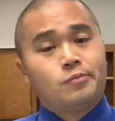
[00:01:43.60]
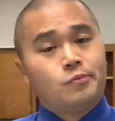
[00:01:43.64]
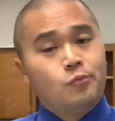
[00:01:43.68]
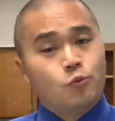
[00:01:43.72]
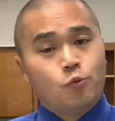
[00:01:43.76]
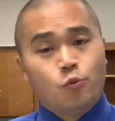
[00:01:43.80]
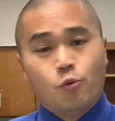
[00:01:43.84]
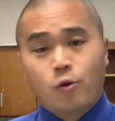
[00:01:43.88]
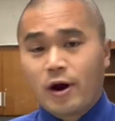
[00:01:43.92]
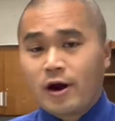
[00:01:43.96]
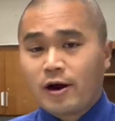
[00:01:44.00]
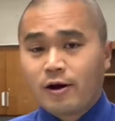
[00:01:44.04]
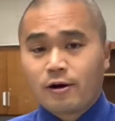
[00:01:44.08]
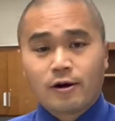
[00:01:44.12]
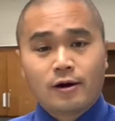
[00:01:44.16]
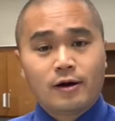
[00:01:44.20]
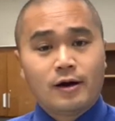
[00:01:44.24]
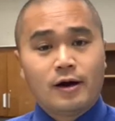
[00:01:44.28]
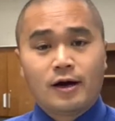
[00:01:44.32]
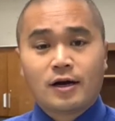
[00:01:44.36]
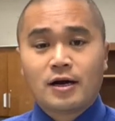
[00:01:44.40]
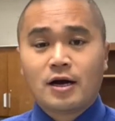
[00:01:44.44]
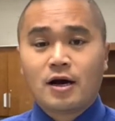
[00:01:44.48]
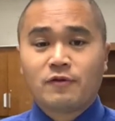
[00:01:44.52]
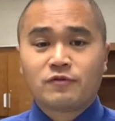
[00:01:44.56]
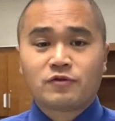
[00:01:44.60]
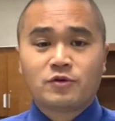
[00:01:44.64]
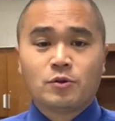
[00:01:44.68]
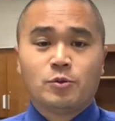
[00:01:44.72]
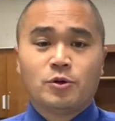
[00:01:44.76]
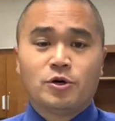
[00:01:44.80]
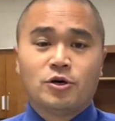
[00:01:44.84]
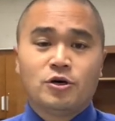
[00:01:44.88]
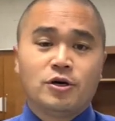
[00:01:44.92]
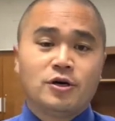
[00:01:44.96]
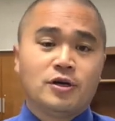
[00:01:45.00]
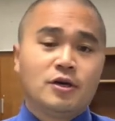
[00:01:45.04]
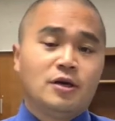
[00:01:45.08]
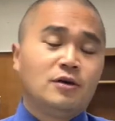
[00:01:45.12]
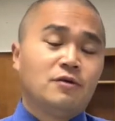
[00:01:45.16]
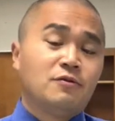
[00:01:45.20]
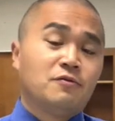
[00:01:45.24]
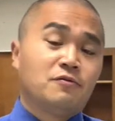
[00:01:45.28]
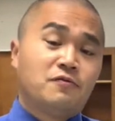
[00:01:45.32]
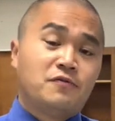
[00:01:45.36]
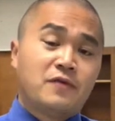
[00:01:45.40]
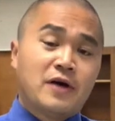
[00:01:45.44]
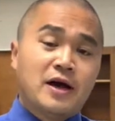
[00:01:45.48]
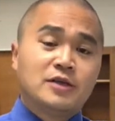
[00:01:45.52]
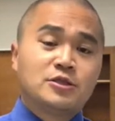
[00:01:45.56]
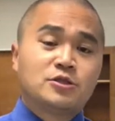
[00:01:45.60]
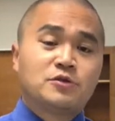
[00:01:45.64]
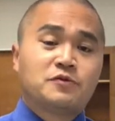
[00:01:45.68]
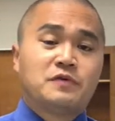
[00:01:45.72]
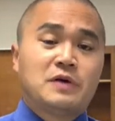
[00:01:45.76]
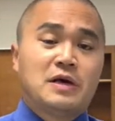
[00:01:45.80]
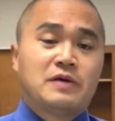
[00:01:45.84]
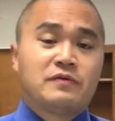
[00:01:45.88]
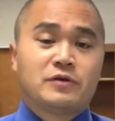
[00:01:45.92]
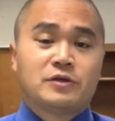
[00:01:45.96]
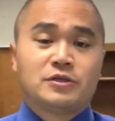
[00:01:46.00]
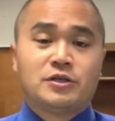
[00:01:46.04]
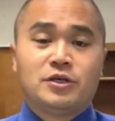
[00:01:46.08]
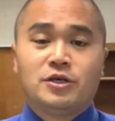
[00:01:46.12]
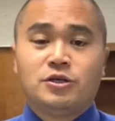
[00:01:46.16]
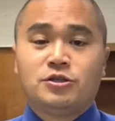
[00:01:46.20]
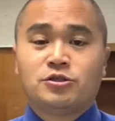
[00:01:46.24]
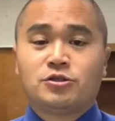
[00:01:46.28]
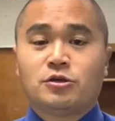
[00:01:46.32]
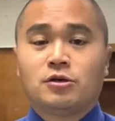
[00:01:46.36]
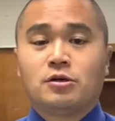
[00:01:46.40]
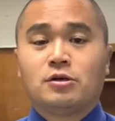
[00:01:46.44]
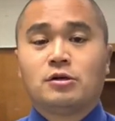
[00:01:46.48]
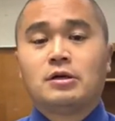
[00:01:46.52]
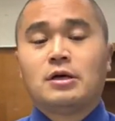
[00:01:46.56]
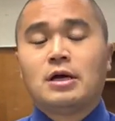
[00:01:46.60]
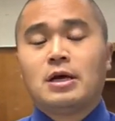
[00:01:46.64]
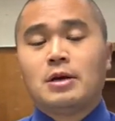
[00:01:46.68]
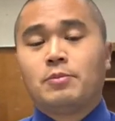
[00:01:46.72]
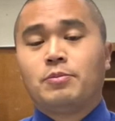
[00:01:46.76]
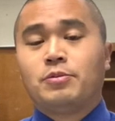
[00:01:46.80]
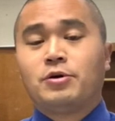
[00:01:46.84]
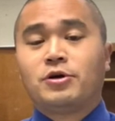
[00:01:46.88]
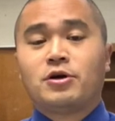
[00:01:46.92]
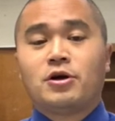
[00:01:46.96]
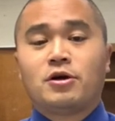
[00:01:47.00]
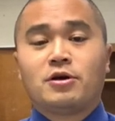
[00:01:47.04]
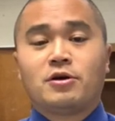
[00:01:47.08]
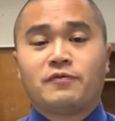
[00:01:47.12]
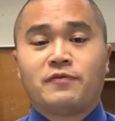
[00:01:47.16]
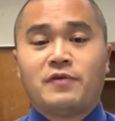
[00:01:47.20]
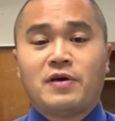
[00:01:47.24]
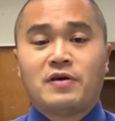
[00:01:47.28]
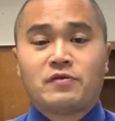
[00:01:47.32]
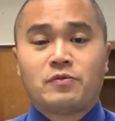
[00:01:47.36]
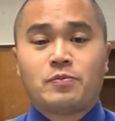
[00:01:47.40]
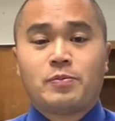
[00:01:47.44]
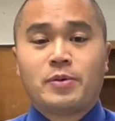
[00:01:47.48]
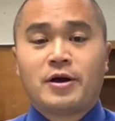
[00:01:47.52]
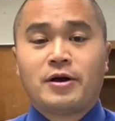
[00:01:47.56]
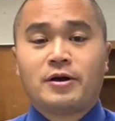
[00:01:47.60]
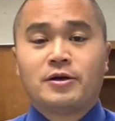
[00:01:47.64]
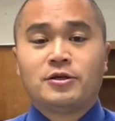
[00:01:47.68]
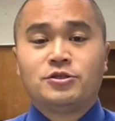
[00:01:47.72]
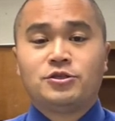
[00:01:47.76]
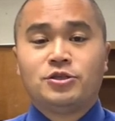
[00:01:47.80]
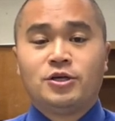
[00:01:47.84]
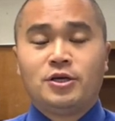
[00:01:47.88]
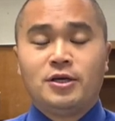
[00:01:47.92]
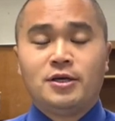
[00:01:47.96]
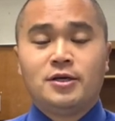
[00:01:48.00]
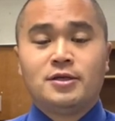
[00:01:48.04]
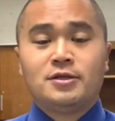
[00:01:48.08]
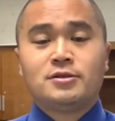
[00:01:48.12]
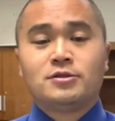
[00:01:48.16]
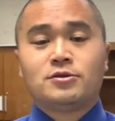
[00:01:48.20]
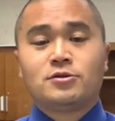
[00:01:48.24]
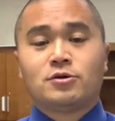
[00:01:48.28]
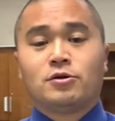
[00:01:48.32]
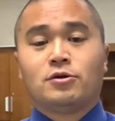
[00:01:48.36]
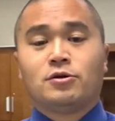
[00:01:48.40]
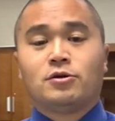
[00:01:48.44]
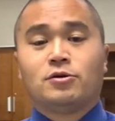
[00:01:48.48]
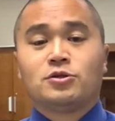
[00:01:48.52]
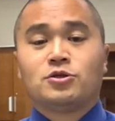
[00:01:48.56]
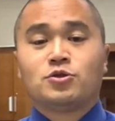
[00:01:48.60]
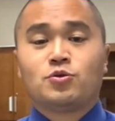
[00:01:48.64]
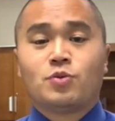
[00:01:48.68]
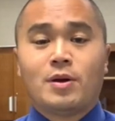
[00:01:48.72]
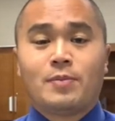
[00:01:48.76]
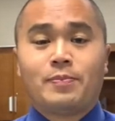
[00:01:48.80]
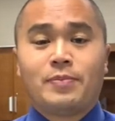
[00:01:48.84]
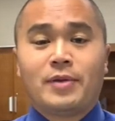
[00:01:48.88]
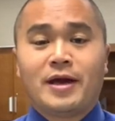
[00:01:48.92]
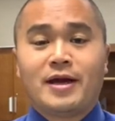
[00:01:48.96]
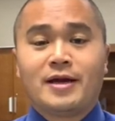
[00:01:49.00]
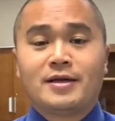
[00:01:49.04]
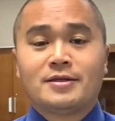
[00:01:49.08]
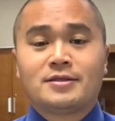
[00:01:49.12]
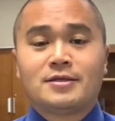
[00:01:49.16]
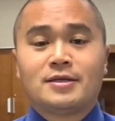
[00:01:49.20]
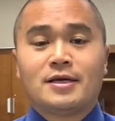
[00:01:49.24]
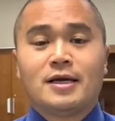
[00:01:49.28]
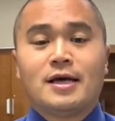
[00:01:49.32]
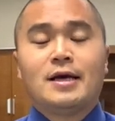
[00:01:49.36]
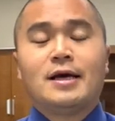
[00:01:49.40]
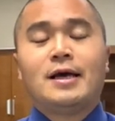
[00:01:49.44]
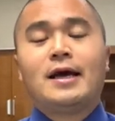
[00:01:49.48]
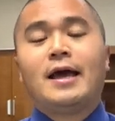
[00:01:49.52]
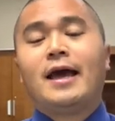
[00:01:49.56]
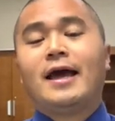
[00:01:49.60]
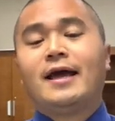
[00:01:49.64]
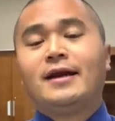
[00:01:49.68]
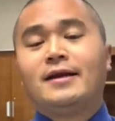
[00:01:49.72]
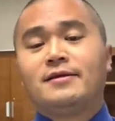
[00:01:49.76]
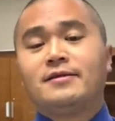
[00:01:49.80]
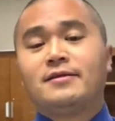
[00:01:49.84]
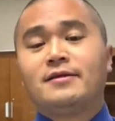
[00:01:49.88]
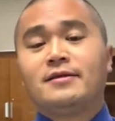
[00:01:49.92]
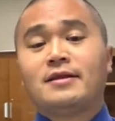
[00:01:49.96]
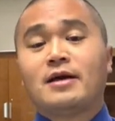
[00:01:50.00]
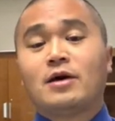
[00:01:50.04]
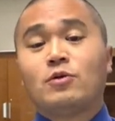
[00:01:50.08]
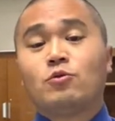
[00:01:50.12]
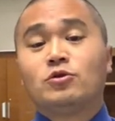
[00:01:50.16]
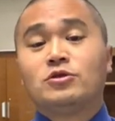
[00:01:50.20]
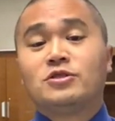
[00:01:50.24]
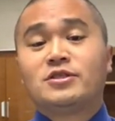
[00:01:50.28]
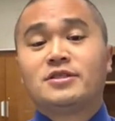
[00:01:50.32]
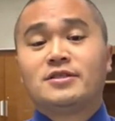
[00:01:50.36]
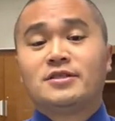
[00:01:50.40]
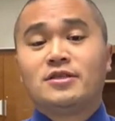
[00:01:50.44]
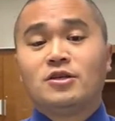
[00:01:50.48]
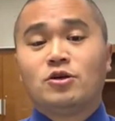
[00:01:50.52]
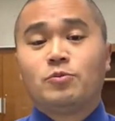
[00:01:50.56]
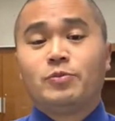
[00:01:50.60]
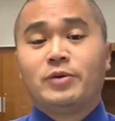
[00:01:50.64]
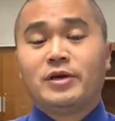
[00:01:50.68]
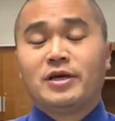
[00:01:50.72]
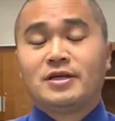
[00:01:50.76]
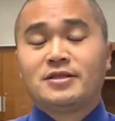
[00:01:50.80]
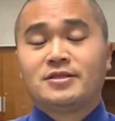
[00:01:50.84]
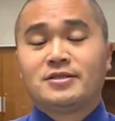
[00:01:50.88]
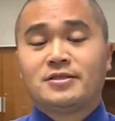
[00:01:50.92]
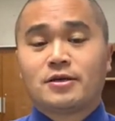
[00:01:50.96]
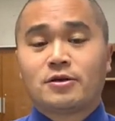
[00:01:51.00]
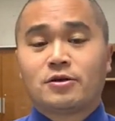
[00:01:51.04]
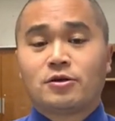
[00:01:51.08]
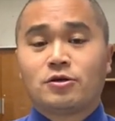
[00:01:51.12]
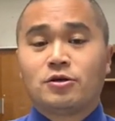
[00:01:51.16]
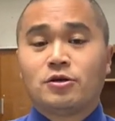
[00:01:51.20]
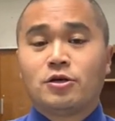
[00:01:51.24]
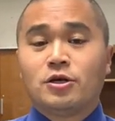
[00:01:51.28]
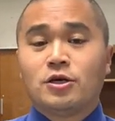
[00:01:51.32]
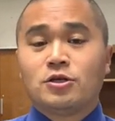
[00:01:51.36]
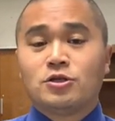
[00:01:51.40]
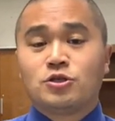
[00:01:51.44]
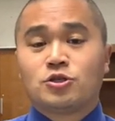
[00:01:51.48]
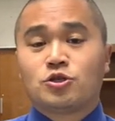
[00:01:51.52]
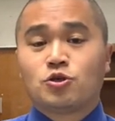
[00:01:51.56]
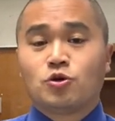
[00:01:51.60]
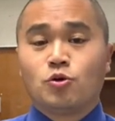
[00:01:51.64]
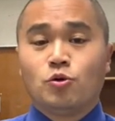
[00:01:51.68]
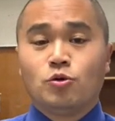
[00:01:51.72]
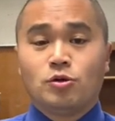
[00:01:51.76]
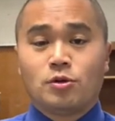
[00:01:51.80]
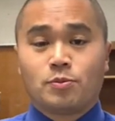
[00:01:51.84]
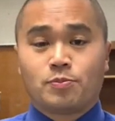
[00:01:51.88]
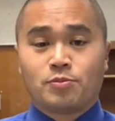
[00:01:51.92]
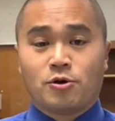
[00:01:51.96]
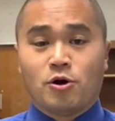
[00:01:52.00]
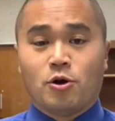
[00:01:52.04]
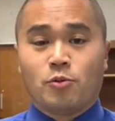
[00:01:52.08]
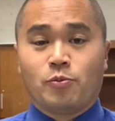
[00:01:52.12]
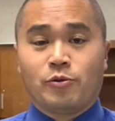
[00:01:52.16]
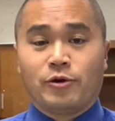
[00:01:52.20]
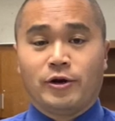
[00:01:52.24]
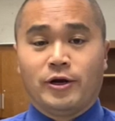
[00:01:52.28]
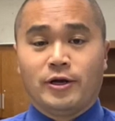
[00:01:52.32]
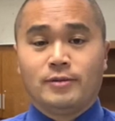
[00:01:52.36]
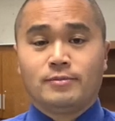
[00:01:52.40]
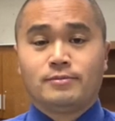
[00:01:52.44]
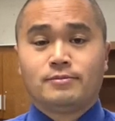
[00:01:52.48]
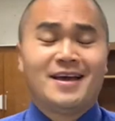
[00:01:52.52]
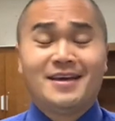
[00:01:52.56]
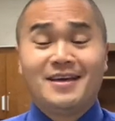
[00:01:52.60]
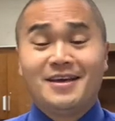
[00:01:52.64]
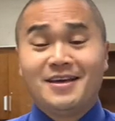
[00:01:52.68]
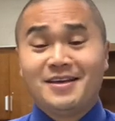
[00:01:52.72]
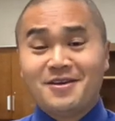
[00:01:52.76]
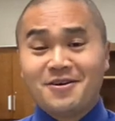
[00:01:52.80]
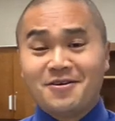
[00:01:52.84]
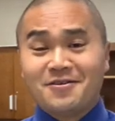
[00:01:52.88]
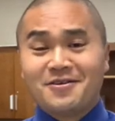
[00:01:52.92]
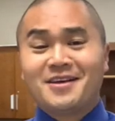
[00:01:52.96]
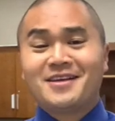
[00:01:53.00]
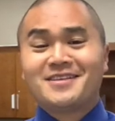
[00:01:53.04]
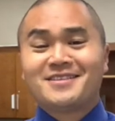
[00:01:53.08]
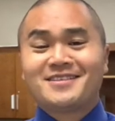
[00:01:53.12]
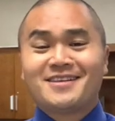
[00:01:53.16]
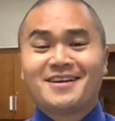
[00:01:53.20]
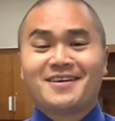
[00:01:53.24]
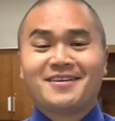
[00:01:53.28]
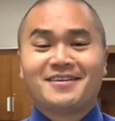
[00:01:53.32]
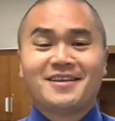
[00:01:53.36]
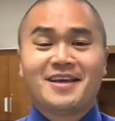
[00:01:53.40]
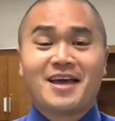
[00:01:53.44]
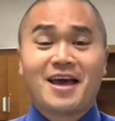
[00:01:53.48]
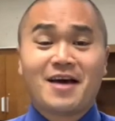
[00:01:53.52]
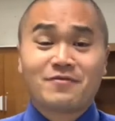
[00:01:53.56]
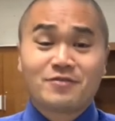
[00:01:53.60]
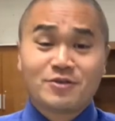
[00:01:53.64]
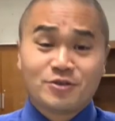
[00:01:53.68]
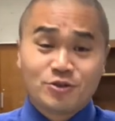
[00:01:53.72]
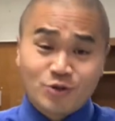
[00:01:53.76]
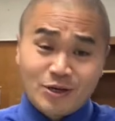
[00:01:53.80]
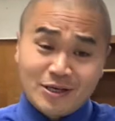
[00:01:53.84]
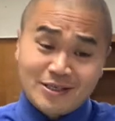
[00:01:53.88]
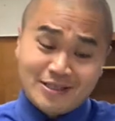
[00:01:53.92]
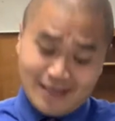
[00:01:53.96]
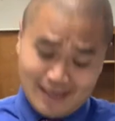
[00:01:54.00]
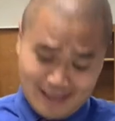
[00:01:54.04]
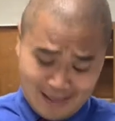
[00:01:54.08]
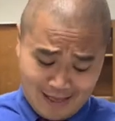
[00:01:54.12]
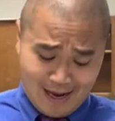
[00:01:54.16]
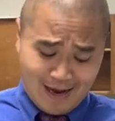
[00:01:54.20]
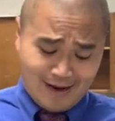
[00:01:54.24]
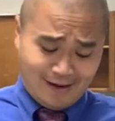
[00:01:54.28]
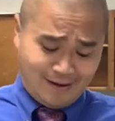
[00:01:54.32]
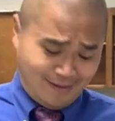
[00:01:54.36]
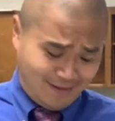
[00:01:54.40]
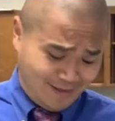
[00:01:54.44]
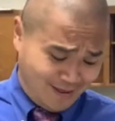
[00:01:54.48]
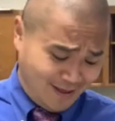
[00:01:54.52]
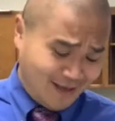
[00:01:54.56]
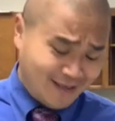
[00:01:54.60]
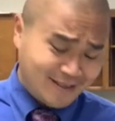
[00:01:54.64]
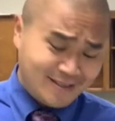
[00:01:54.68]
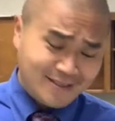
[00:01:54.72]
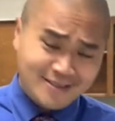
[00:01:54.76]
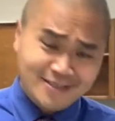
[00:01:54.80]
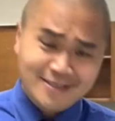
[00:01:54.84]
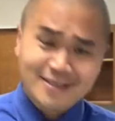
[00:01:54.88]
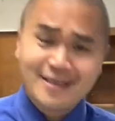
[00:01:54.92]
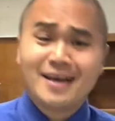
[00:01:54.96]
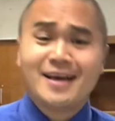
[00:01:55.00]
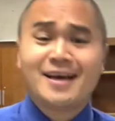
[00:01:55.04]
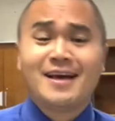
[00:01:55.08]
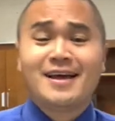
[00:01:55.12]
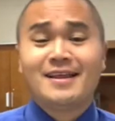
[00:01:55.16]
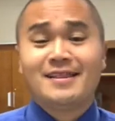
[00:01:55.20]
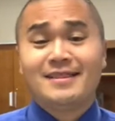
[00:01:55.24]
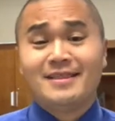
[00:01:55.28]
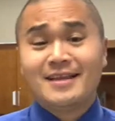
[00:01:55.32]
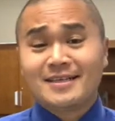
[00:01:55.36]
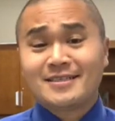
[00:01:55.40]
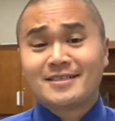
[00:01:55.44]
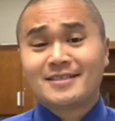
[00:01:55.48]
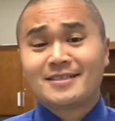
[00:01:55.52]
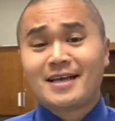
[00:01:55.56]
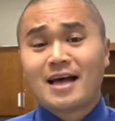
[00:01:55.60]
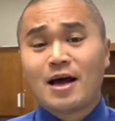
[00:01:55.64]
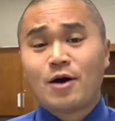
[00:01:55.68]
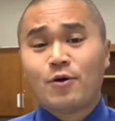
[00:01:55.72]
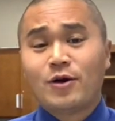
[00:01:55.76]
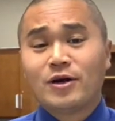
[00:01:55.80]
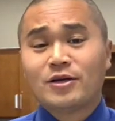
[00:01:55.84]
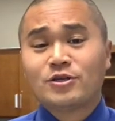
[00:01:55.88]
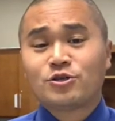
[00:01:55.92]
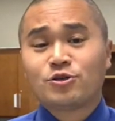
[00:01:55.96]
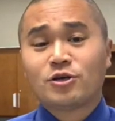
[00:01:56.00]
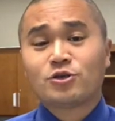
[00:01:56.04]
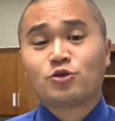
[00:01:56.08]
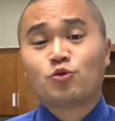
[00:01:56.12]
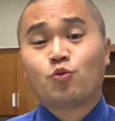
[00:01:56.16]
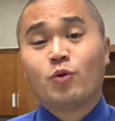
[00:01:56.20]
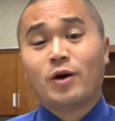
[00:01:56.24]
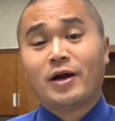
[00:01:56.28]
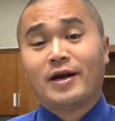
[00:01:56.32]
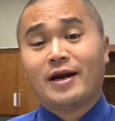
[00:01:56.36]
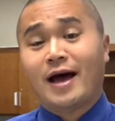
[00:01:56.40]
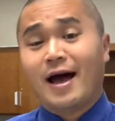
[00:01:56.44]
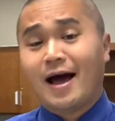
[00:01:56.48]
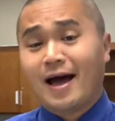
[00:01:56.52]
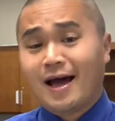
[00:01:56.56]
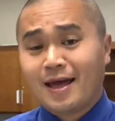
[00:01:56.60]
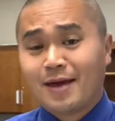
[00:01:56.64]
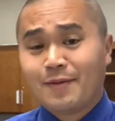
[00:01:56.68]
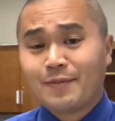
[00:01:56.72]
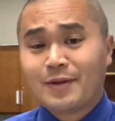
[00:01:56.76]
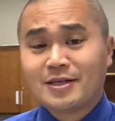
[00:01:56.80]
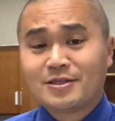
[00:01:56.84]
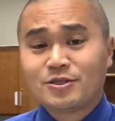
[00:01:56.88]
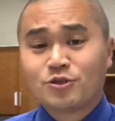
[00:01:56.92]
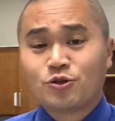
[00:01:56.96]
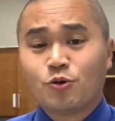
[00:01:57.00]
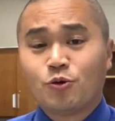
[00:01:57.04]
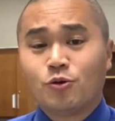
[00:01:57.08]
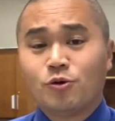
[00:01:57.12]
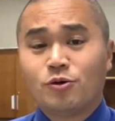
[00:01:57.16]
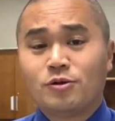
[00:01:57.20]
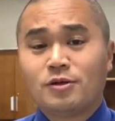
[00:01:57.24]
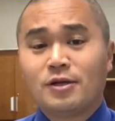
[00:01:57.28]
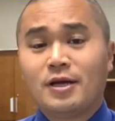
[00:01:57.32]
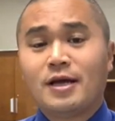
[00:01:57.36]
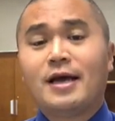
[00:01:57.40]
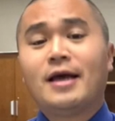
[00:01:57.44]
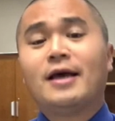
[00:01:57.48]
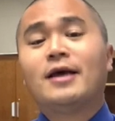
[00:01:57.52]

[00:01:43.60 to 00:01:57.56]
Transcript: wear a comfortable hoodie, find your favorite t-shirt, put on your favorite pair of jeans or sweatpants, anything that would still be considered school appropriate. You don't necessarily have to dress like this. This is how I dress when I am at school.